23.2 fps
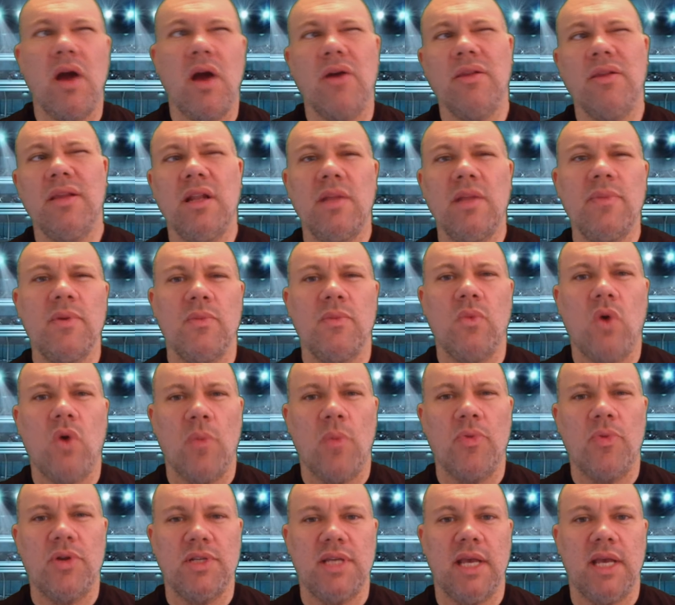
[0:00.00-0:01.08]
a little bit
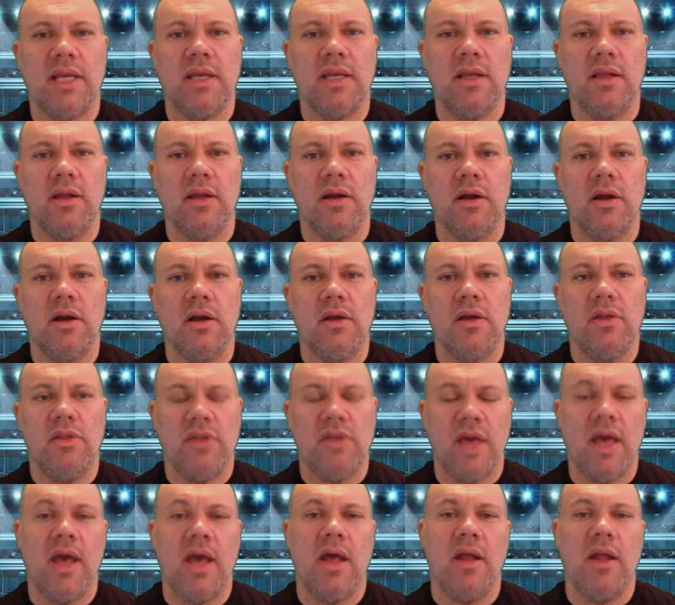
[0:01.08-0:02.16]
more particular
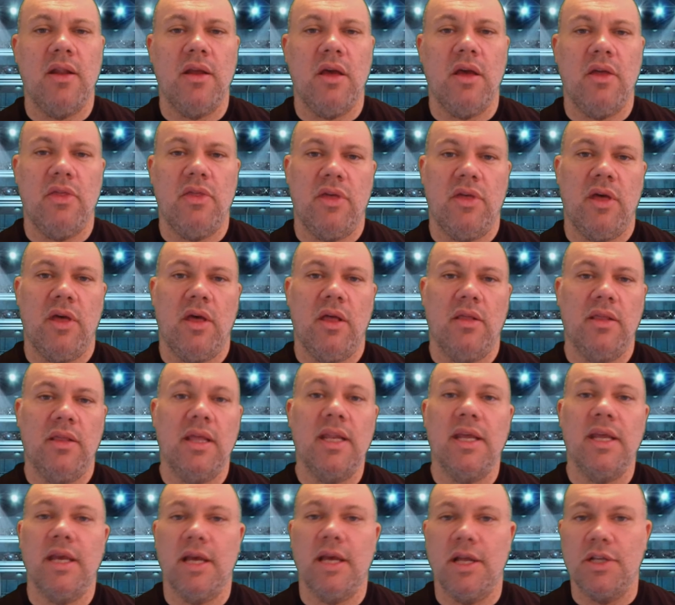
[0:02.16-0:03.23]
than the
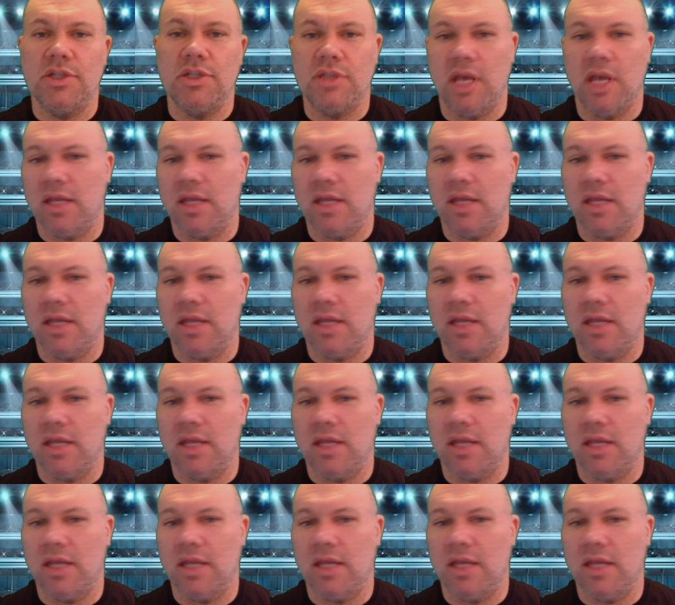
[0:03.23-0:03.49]
lineage,